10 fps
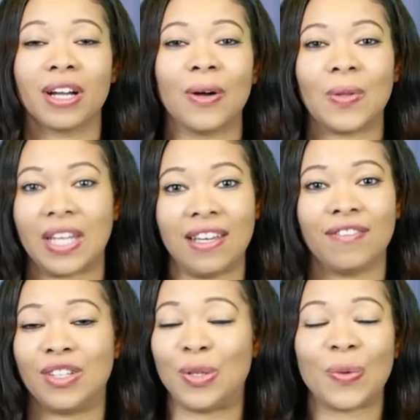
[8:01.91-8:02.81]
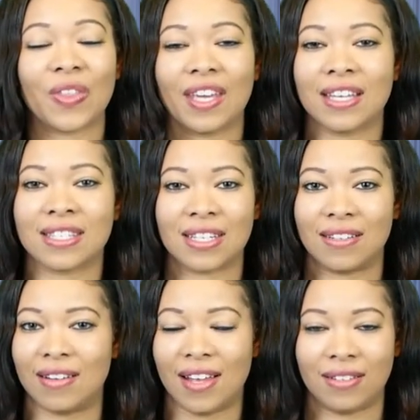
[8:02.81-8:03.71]
to go live and do things
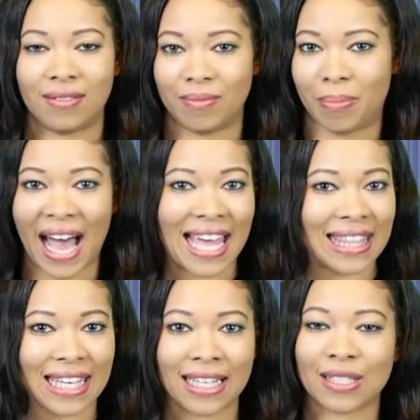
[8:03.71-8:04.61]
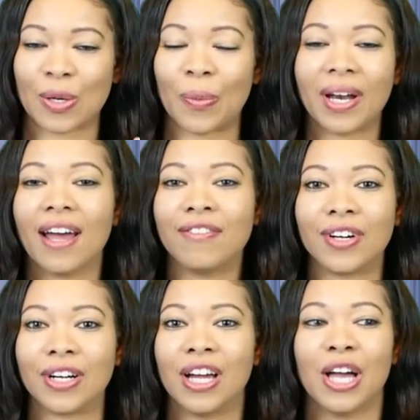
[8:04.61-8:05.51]
and buy things or
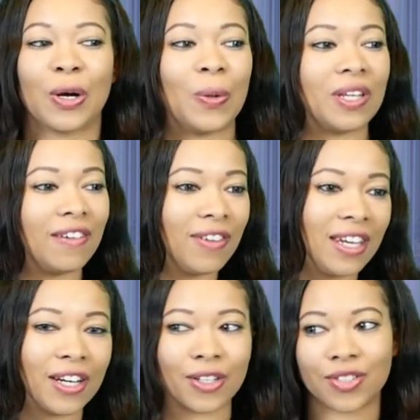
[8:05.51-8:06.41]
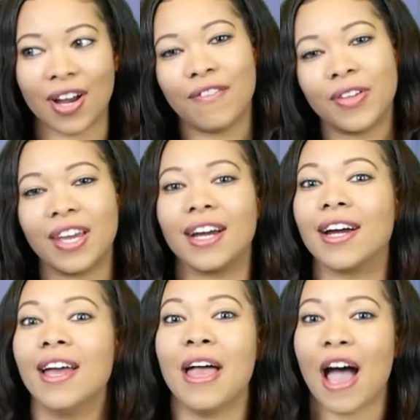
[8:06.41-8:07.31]
whatever, go live here, travel
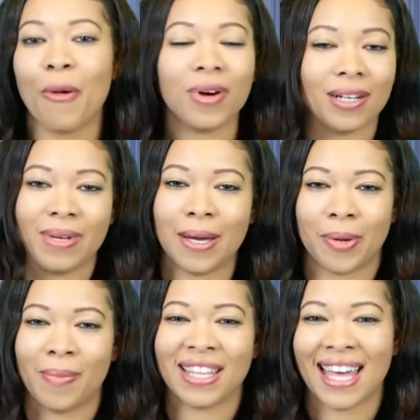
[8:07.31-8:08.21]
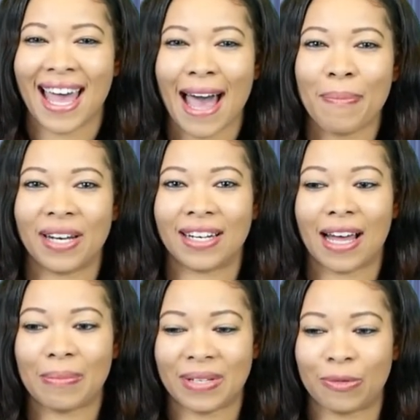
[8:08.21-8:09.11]
there, I want to be able to make that happen and
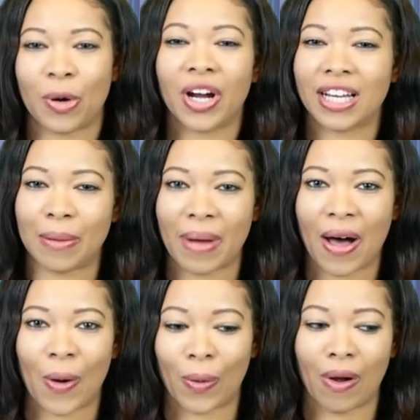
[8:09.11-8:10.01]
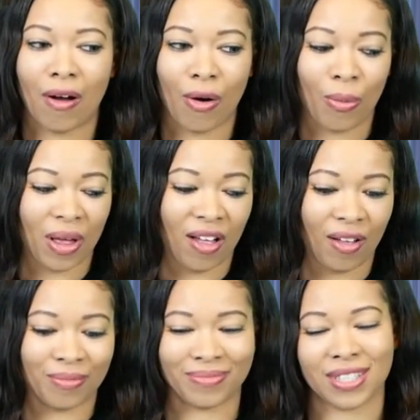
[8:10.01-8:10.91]
not be worried about, oh,
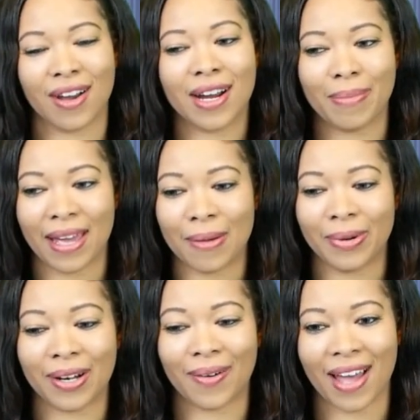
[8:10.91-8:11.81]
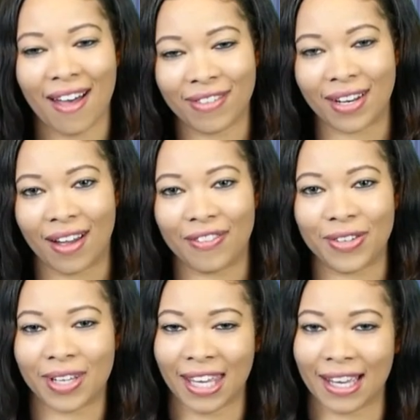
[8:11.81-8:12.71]
well, sorry, babe, we don't have enough.
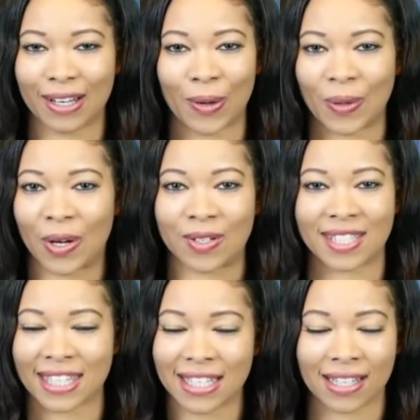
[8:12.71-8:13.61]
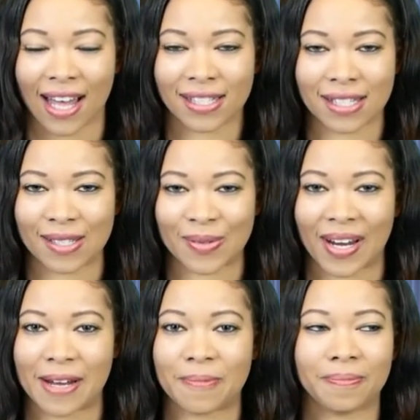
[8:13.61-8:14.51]
You can't go learn ski classes,
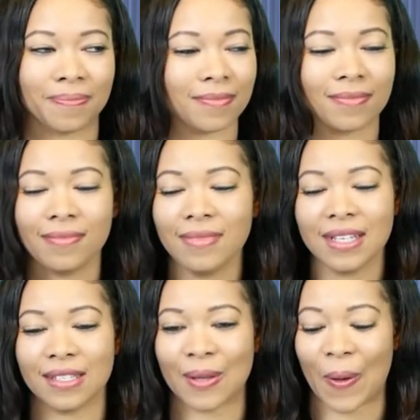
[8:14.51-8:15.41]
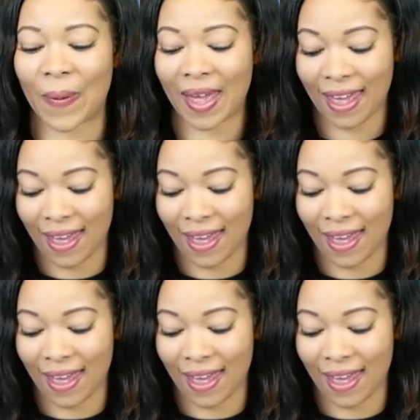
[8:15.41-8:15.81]
right? So